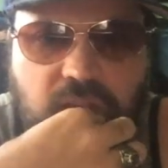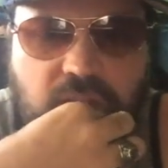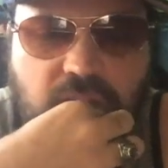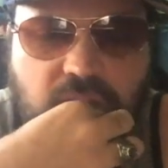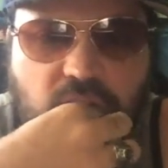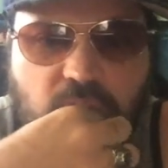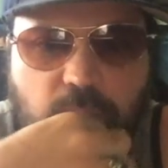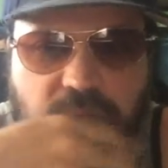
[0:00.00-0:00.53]

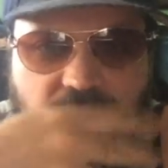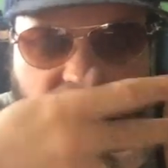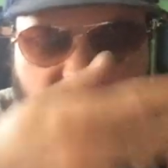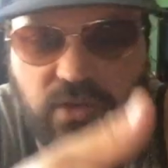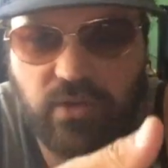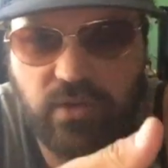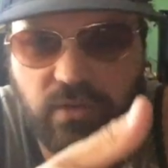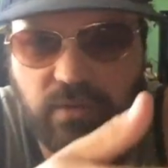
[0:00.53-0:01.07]
you know, being
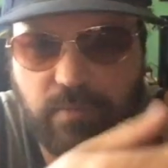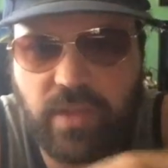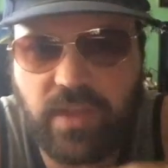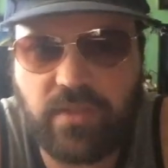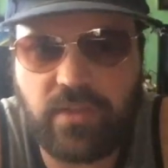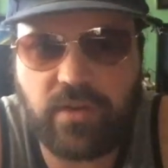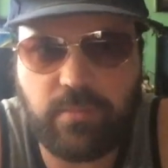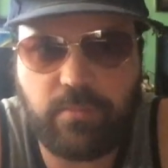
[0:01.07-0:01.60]

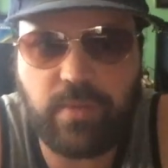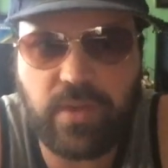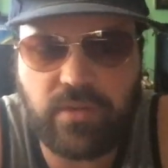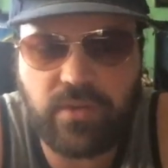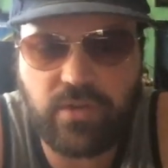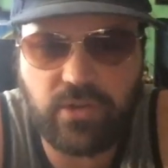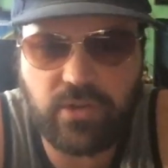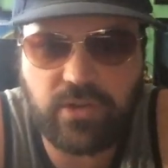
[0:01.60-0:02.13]

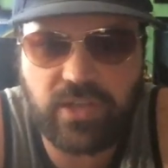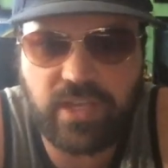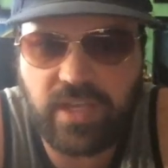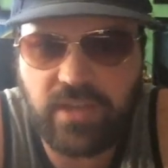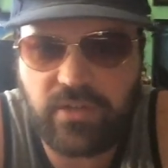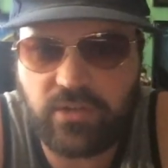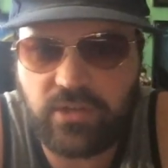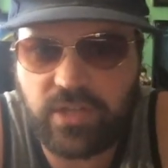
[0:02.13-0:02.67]
the
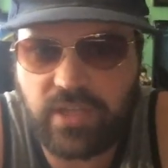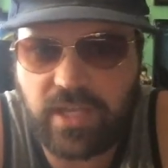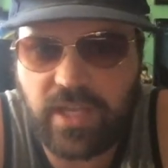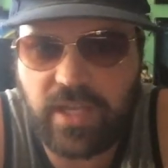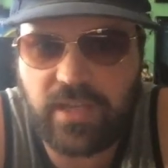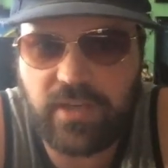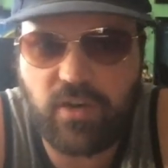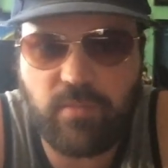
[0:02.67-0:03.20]
nerdy
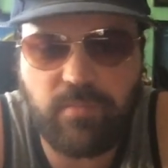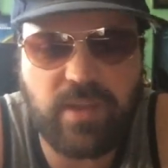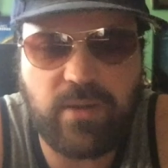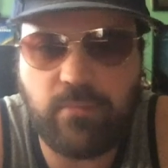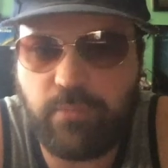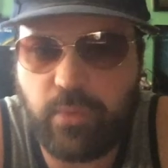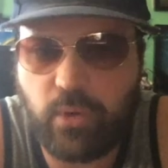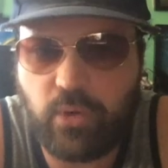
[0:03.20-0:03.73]
kid, you know,
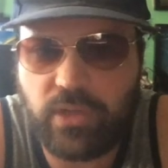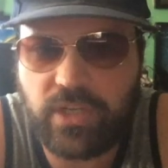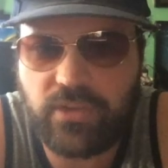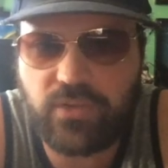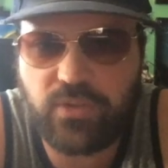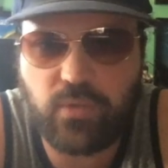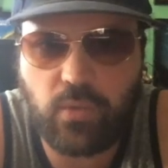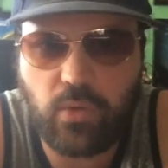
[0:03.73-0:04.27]
being bullied at
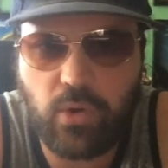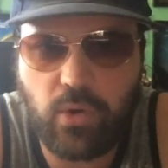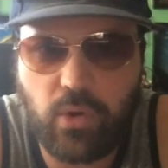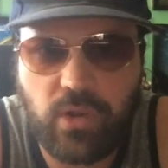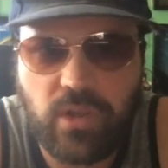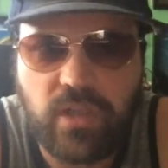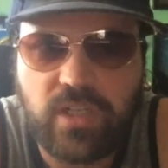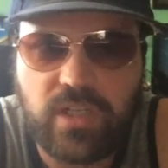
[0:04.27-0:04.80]

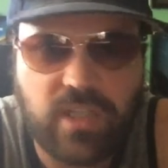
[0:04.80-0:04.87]
school,